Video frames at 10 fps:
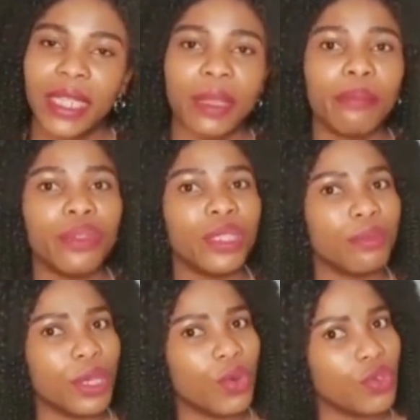they put
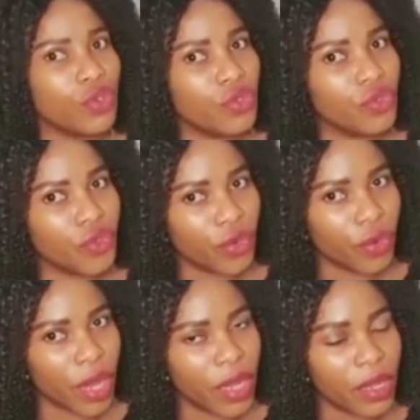me on
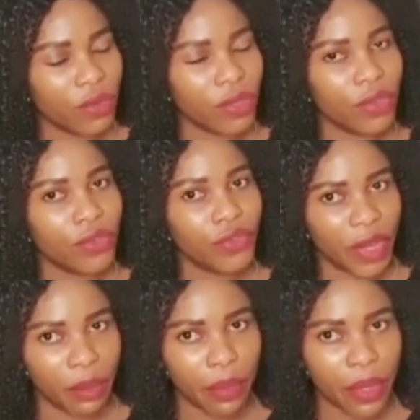
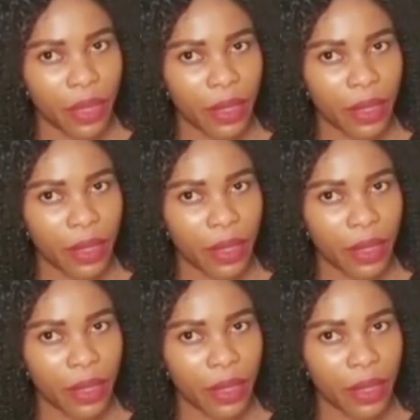drip.